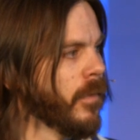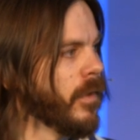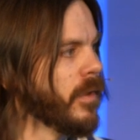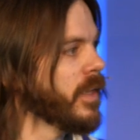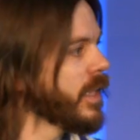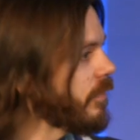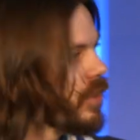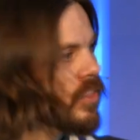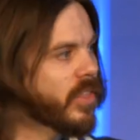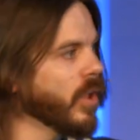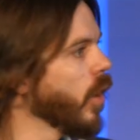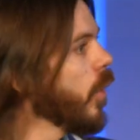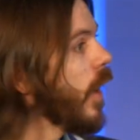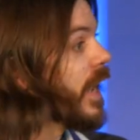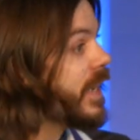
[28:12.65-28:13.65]
And even
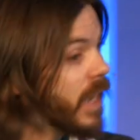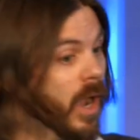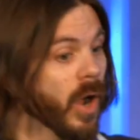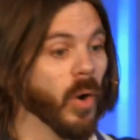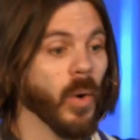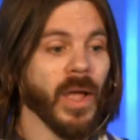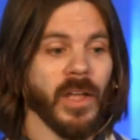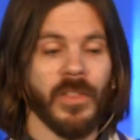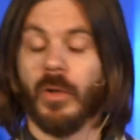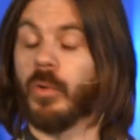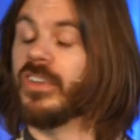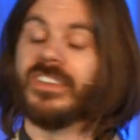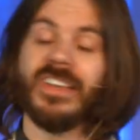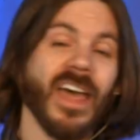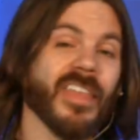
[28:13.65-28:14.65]
though I know there
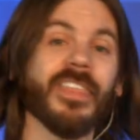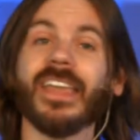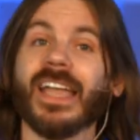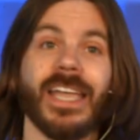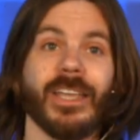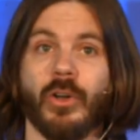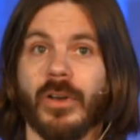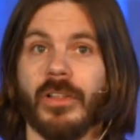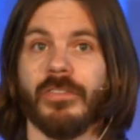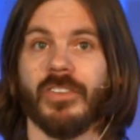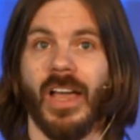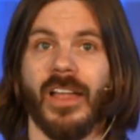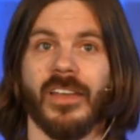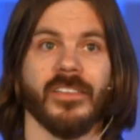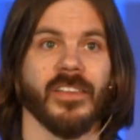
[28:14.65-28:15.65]
was nothing I could have
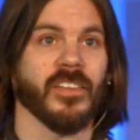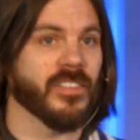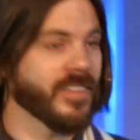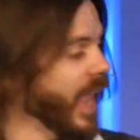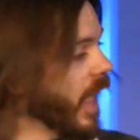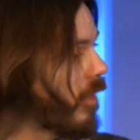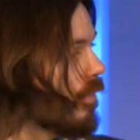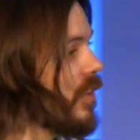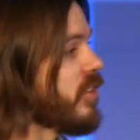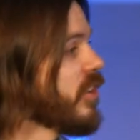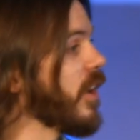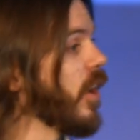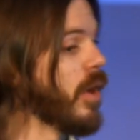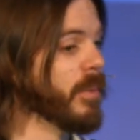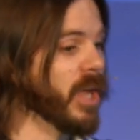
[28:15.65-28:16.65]
done to salvage
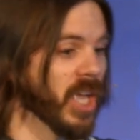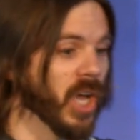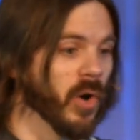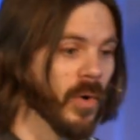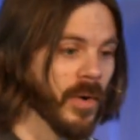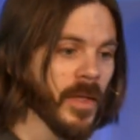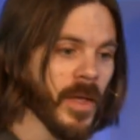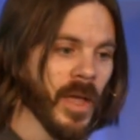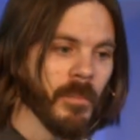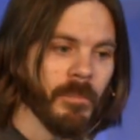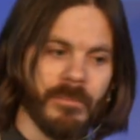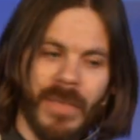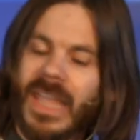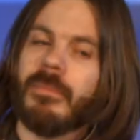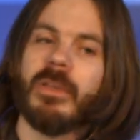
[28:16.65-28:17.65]
it on my own,
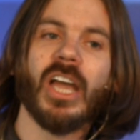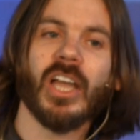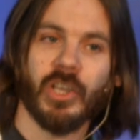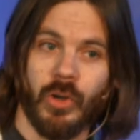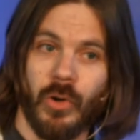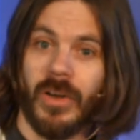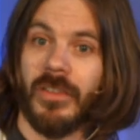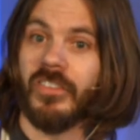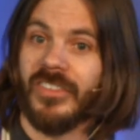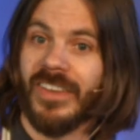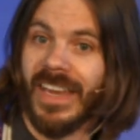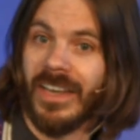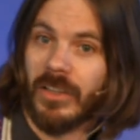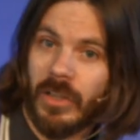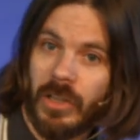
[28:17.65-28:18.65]
maybe I could have
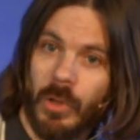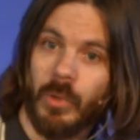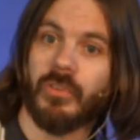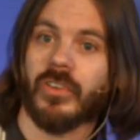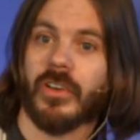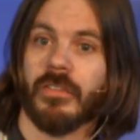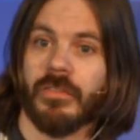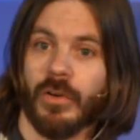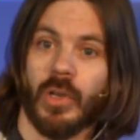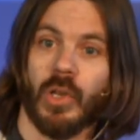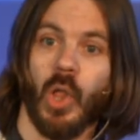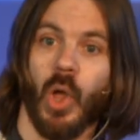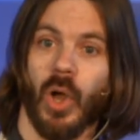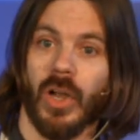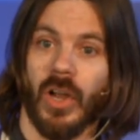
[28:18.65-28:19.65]
stayed closer for
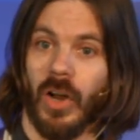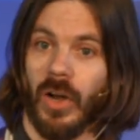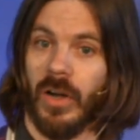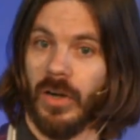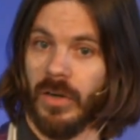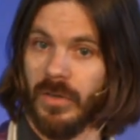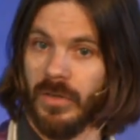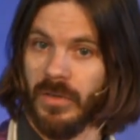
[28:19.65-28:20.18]
longer.